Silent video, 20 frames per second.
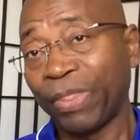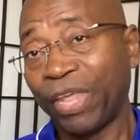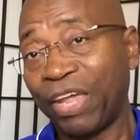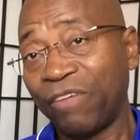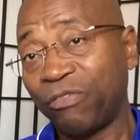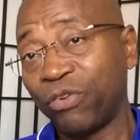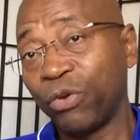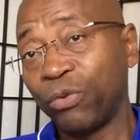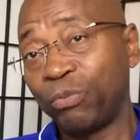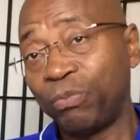
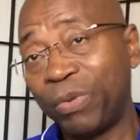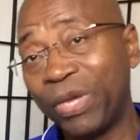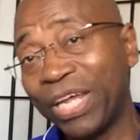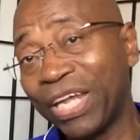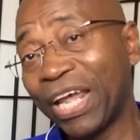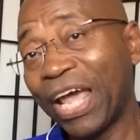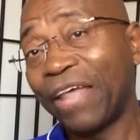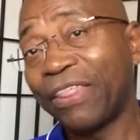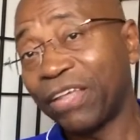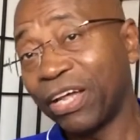And if you're
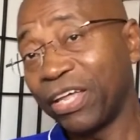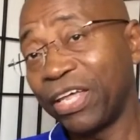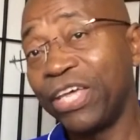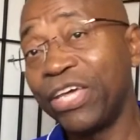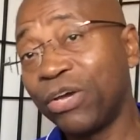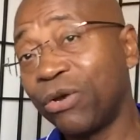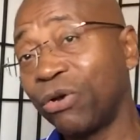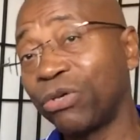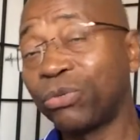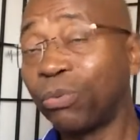being as an
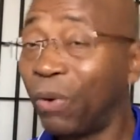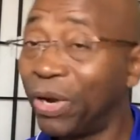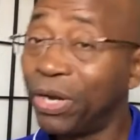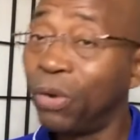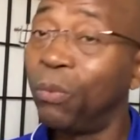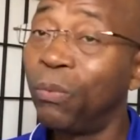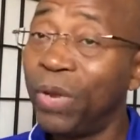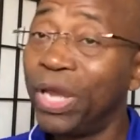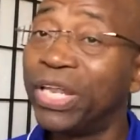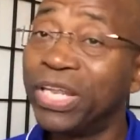egoist, one
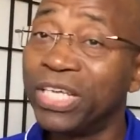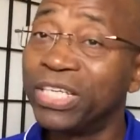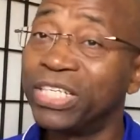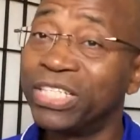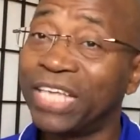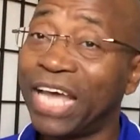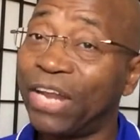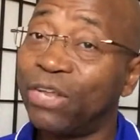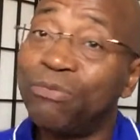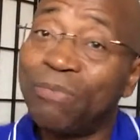of the
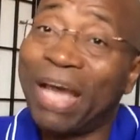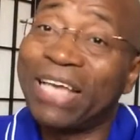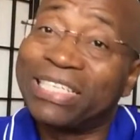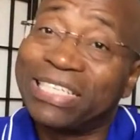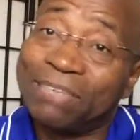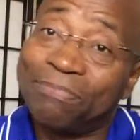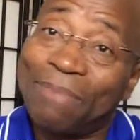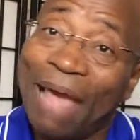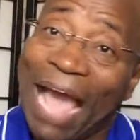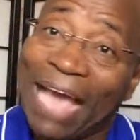weaknesses that you
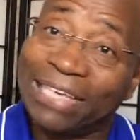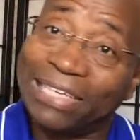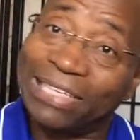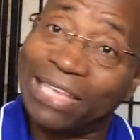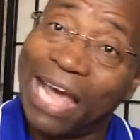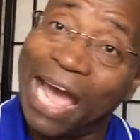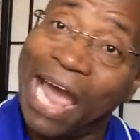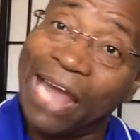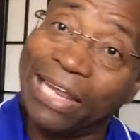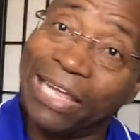might
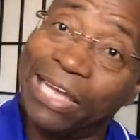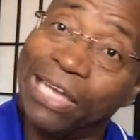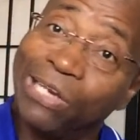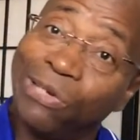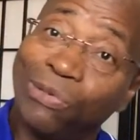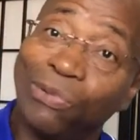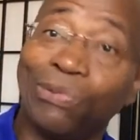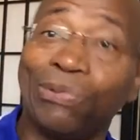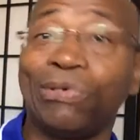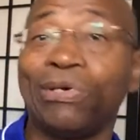backslide
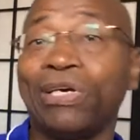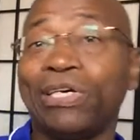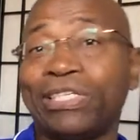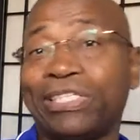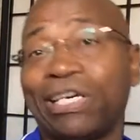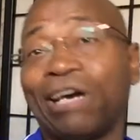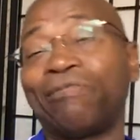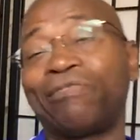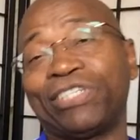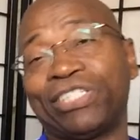into
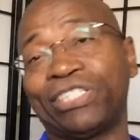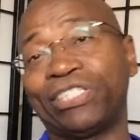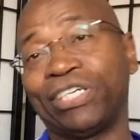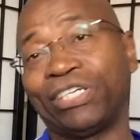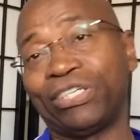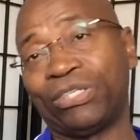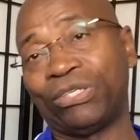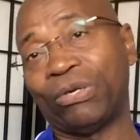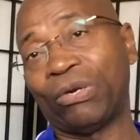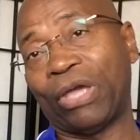
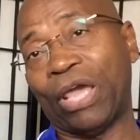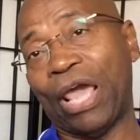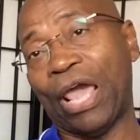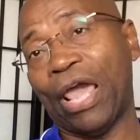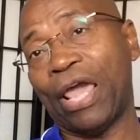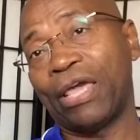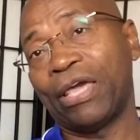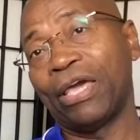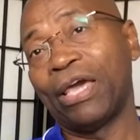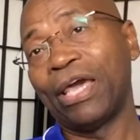selfishness.
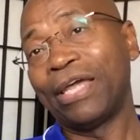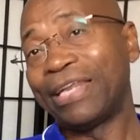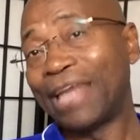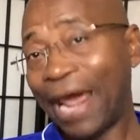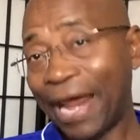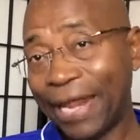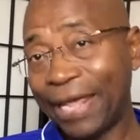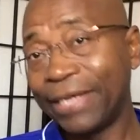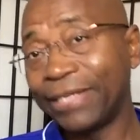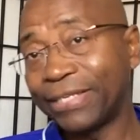Okay,
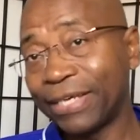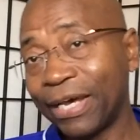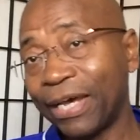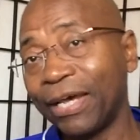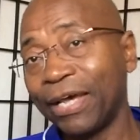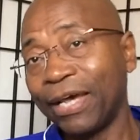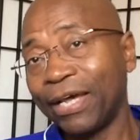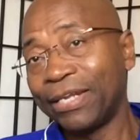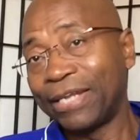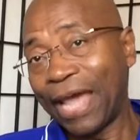that is a
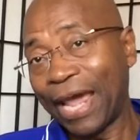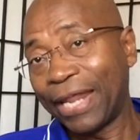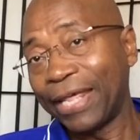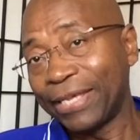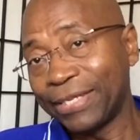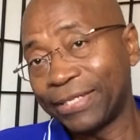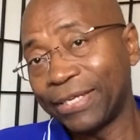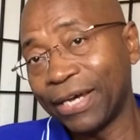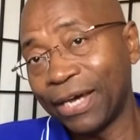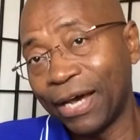that
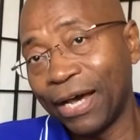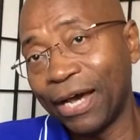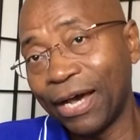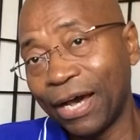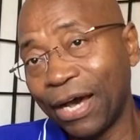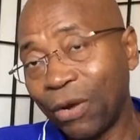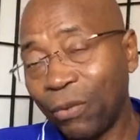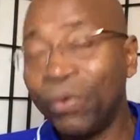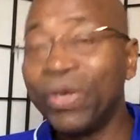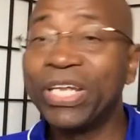is
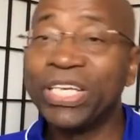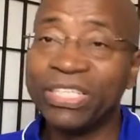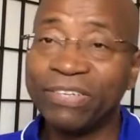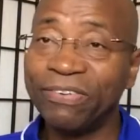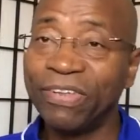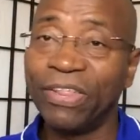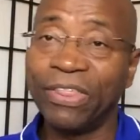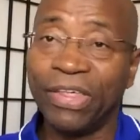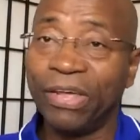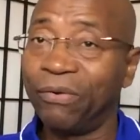a, a weakness
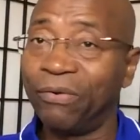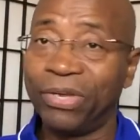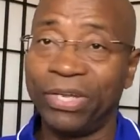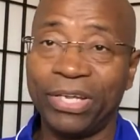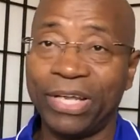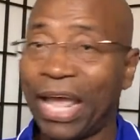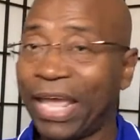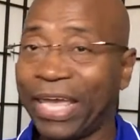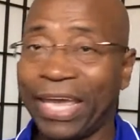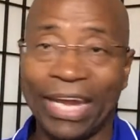of the
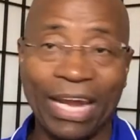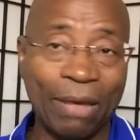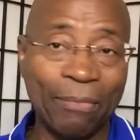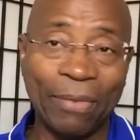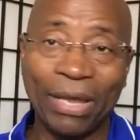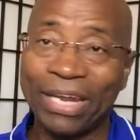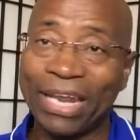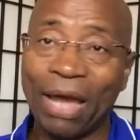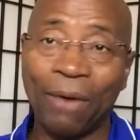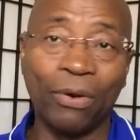theory. I
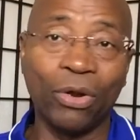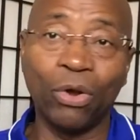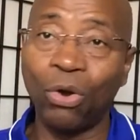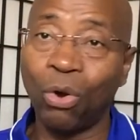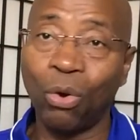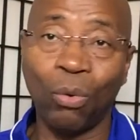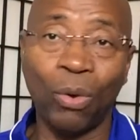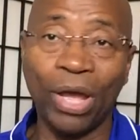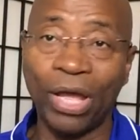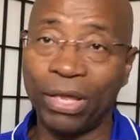cannot make that one
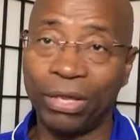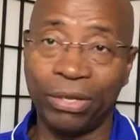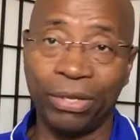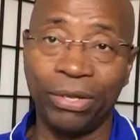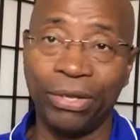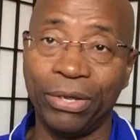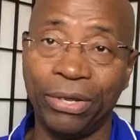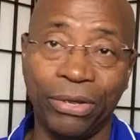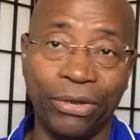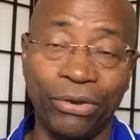go away.
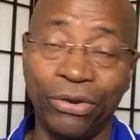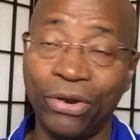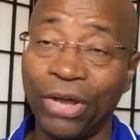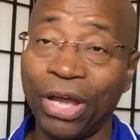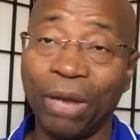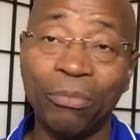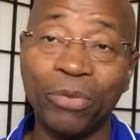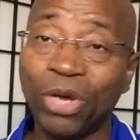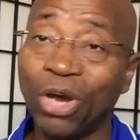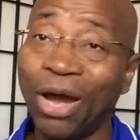You're
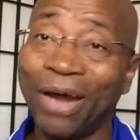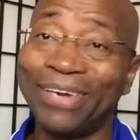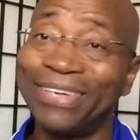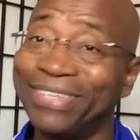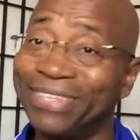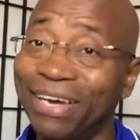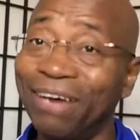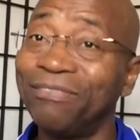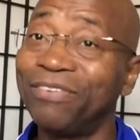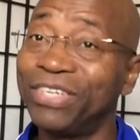not going to be caught
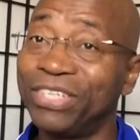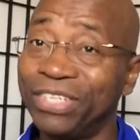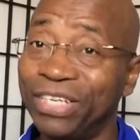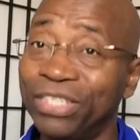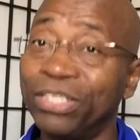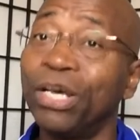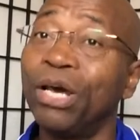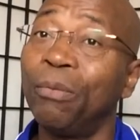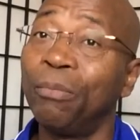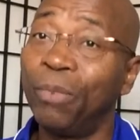in
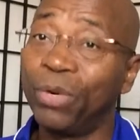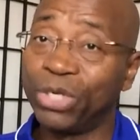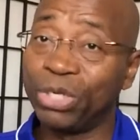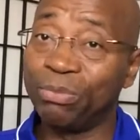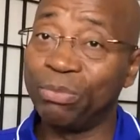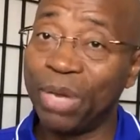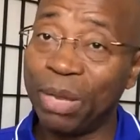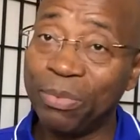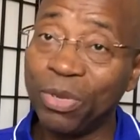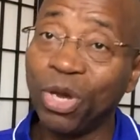selflessness, but
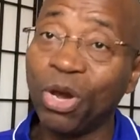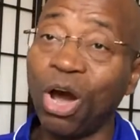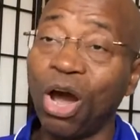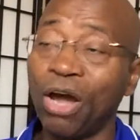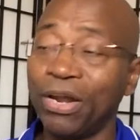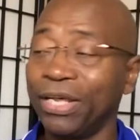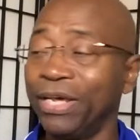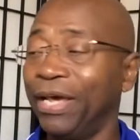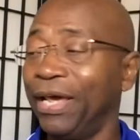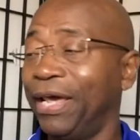you may be
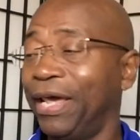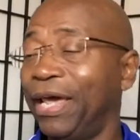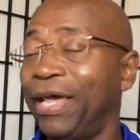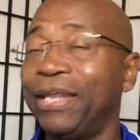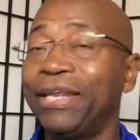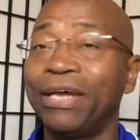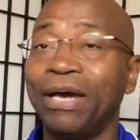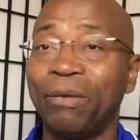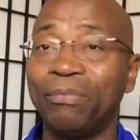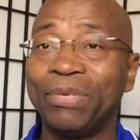caught
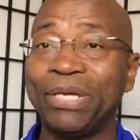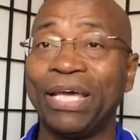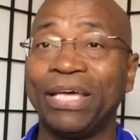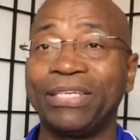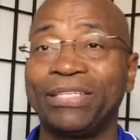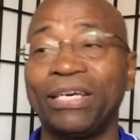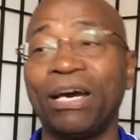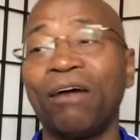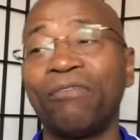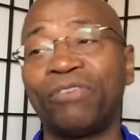in uh,
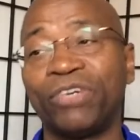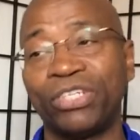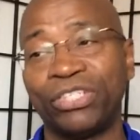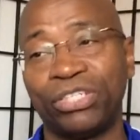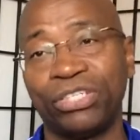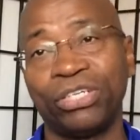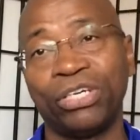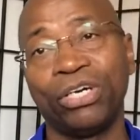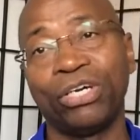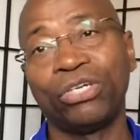being
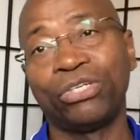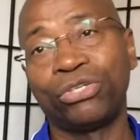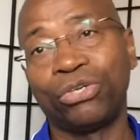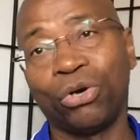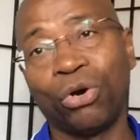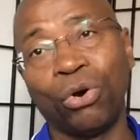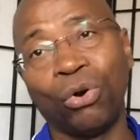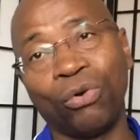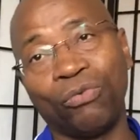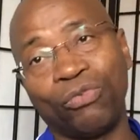selfish.
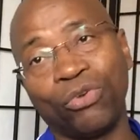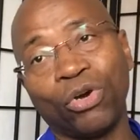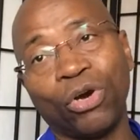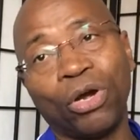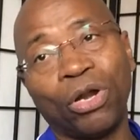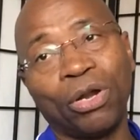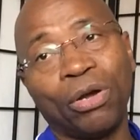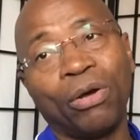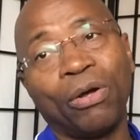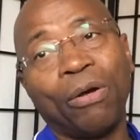So if you're
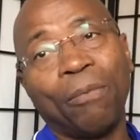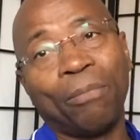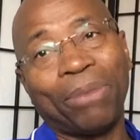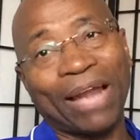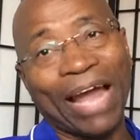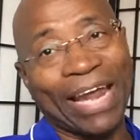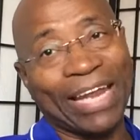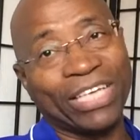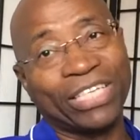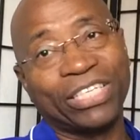going to
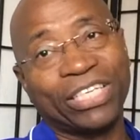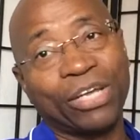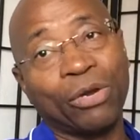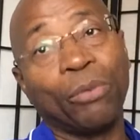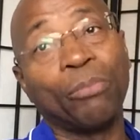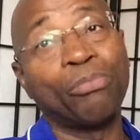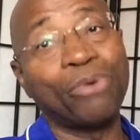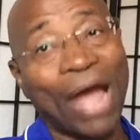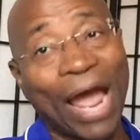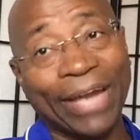apply this
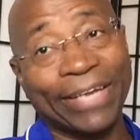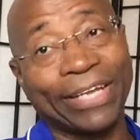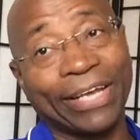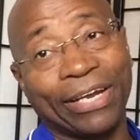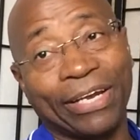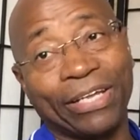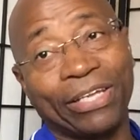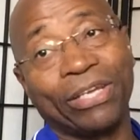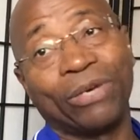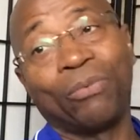theory
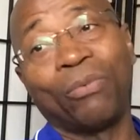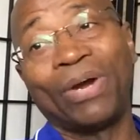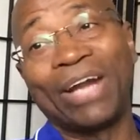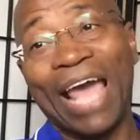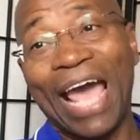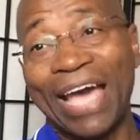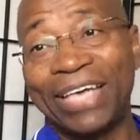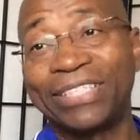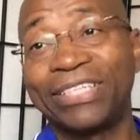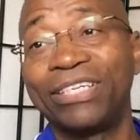practically,
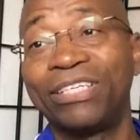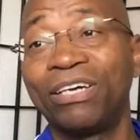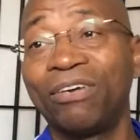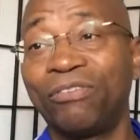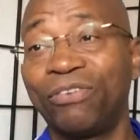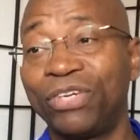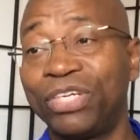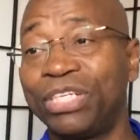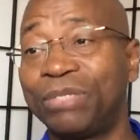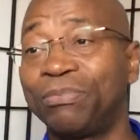one has to
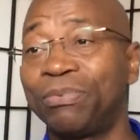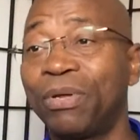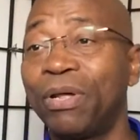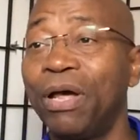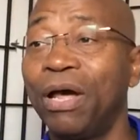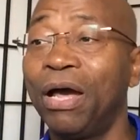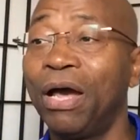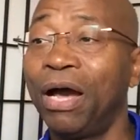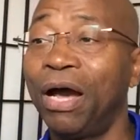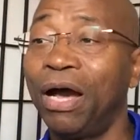look for these
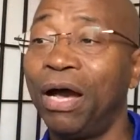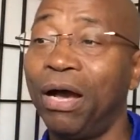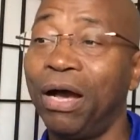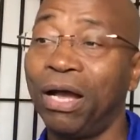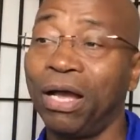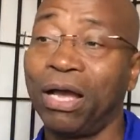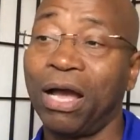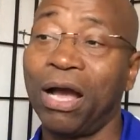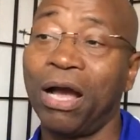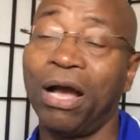
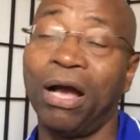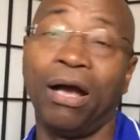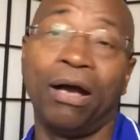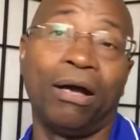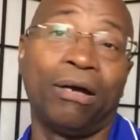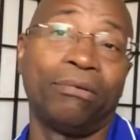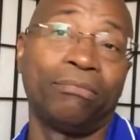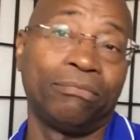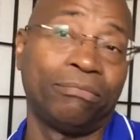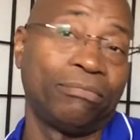uh, uh,
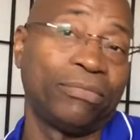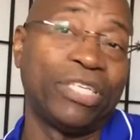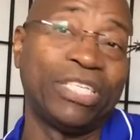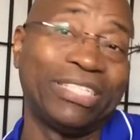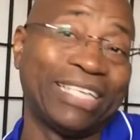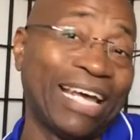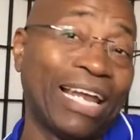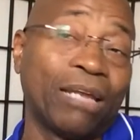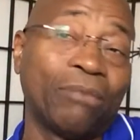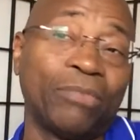
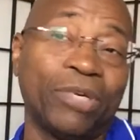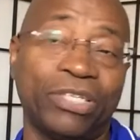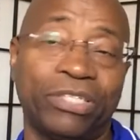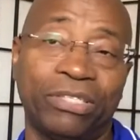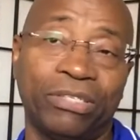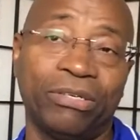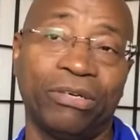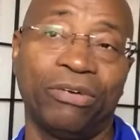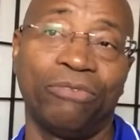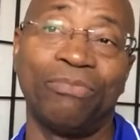these
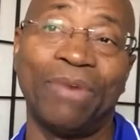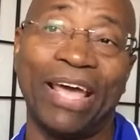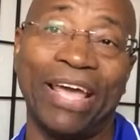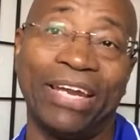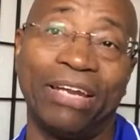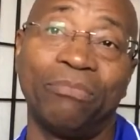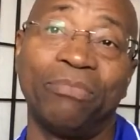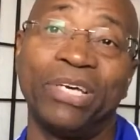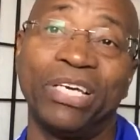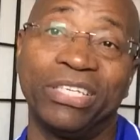elements. You
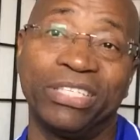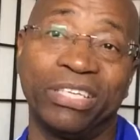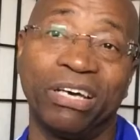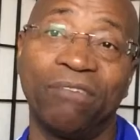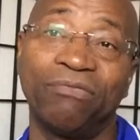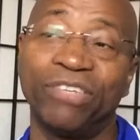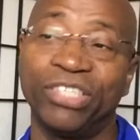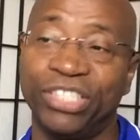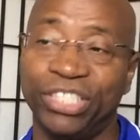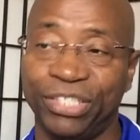might end up being
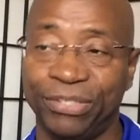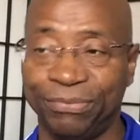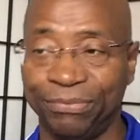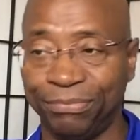selfish.